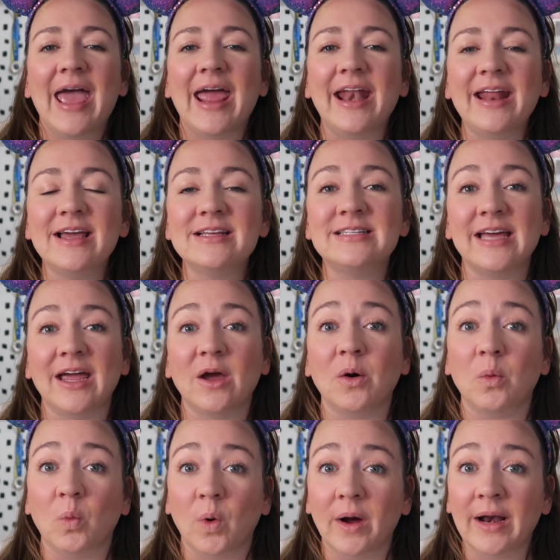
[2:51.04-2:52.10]
It is a
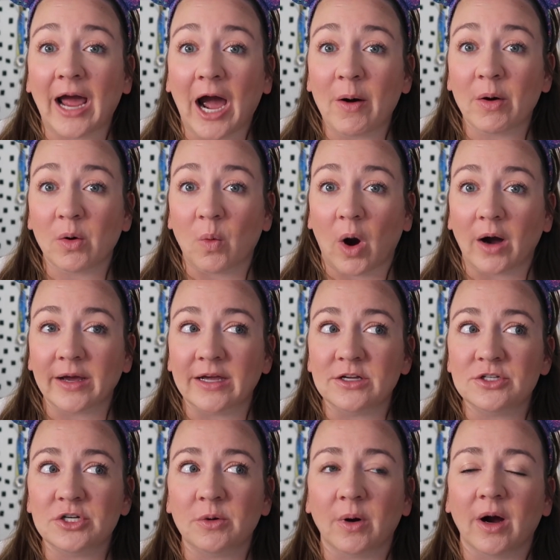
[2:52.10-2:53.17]
1-hour
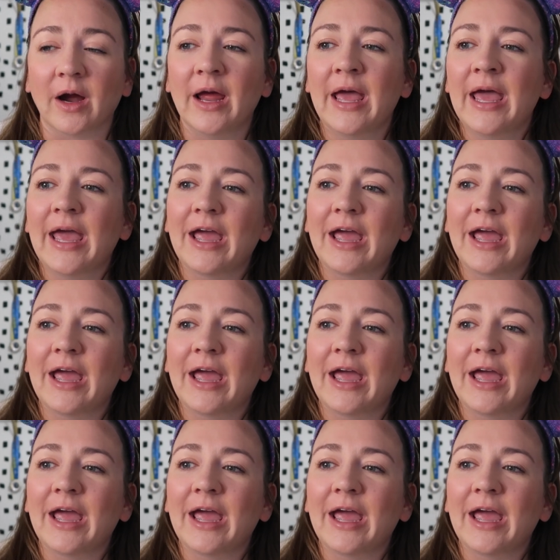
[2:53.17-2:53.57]
walking tour.